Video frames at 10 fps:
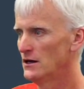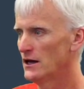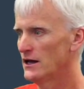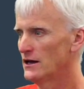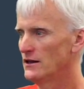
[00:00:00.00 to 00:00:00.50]

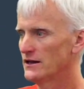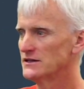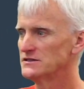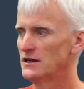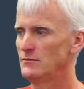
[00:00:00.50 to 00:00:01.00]
And like I
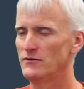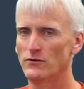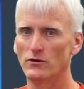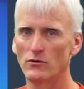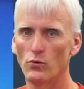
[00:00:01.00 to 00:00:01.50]
said
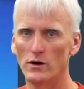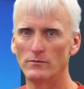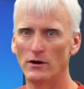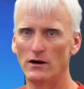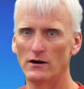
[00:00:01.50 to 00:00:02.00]
before,
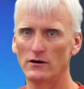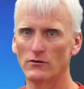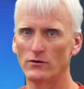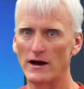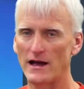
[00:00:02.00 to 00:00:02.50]
1 bar
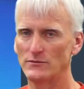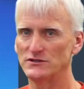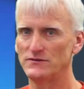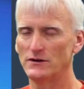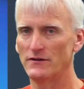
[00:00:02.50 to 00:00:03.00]
or
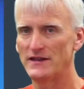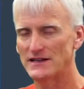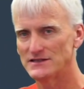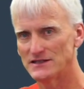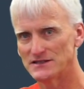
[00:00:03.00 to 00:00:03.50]
atmosphere.
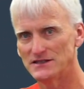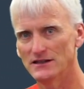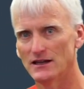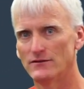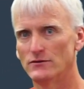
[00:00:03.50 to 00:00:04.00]
That's at sea
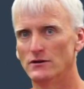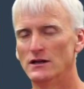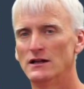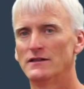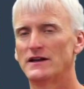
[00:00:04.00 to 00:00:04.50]
level.
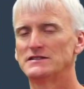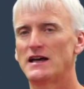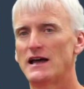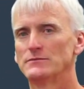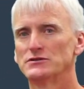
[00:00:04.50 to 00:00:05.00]
That's
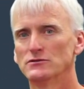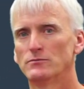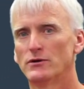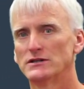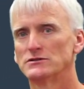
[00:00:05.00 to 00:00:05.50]

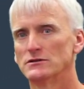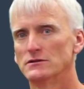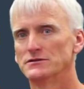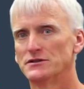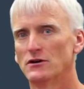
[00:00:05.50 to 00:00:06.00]
absolute pressure.
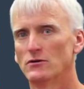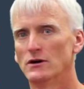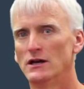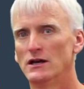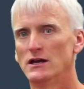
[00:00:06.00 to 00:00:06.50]
So
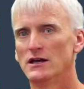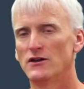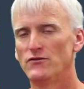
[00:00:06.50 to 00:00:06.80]
if